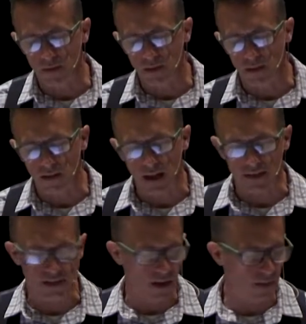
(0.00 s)

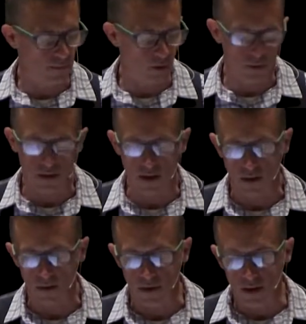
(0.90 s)
last time we were
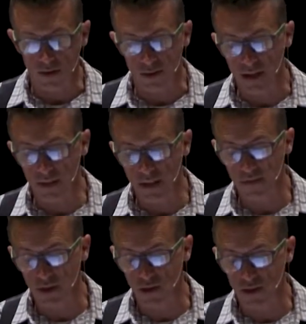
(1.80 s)
together. So David gives
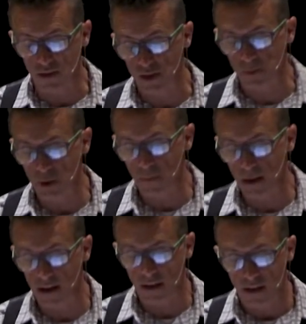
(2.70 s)
Saul his spear
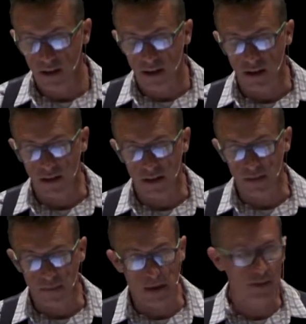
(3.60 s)
back. Uh, he,
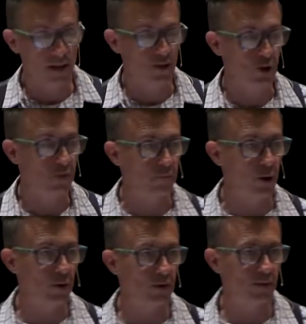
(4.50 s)
maybe he should have
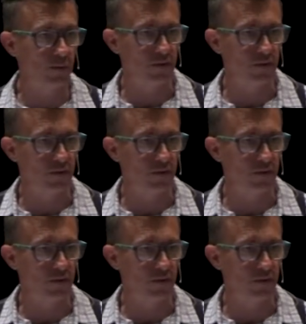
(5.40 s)
broken it with a